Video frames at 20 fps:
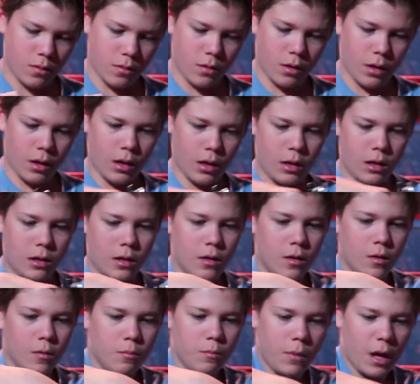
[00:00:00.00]
A
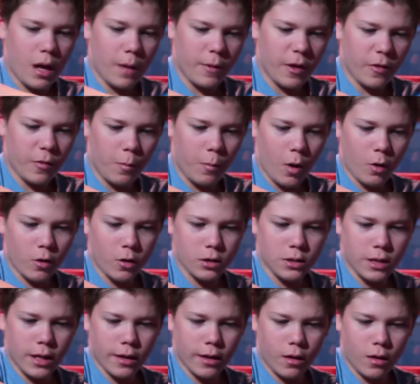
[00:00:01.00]
mammoth
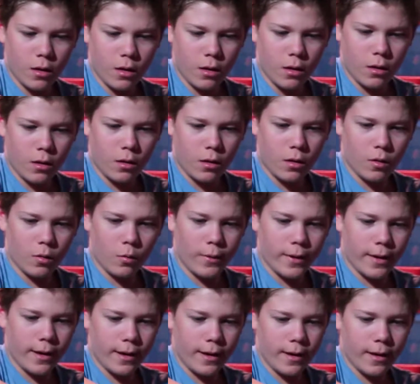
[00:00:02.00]
motorcycle!
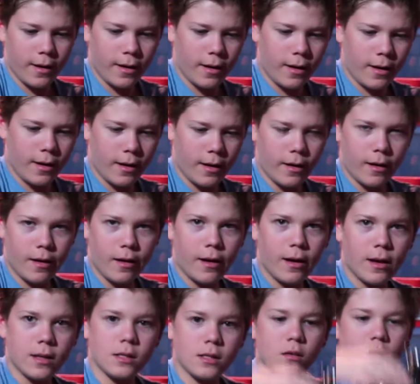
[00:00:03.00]
Whee! Because